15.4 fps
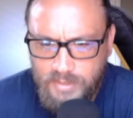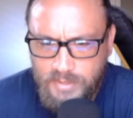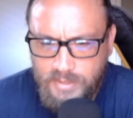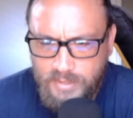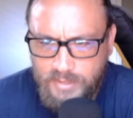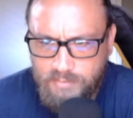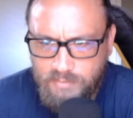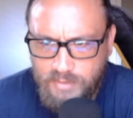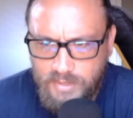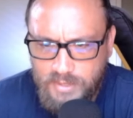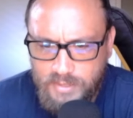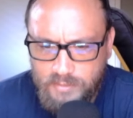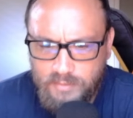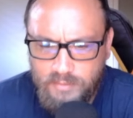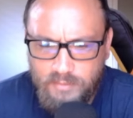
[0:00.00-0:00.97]
And
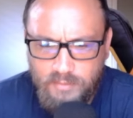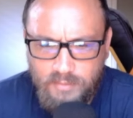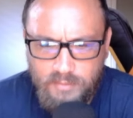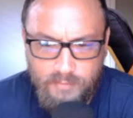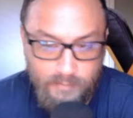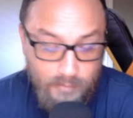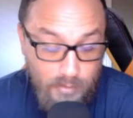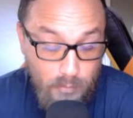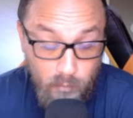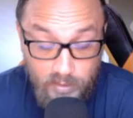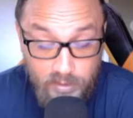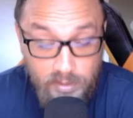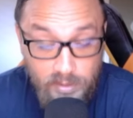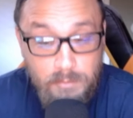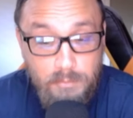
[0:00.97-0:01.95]
then a
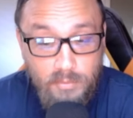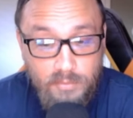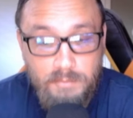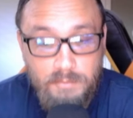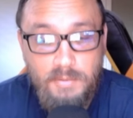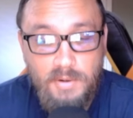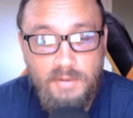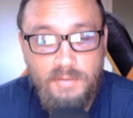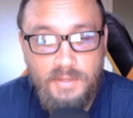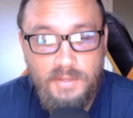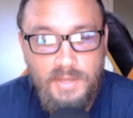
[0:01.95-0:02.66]
really important part of the